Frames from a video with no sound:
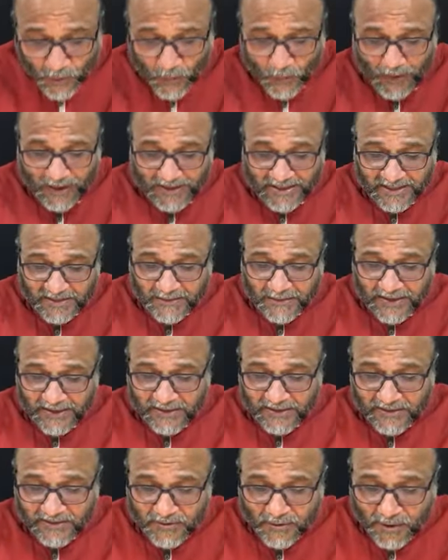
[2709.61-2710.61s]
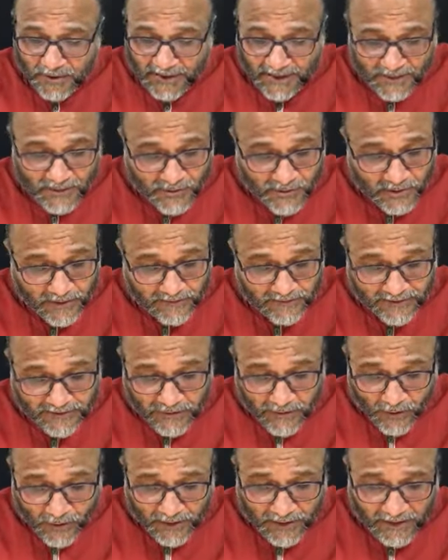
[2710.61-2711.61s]
wise man is not actually
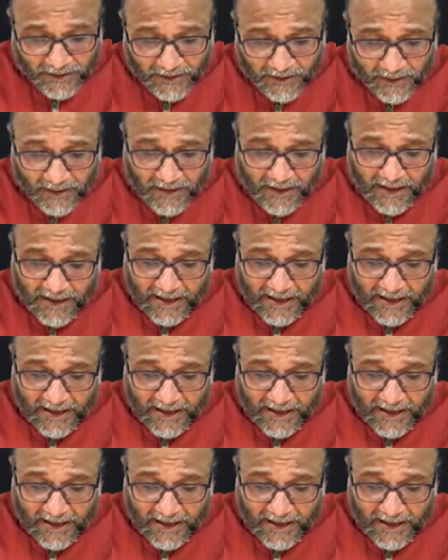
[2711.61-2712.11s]
withdrawing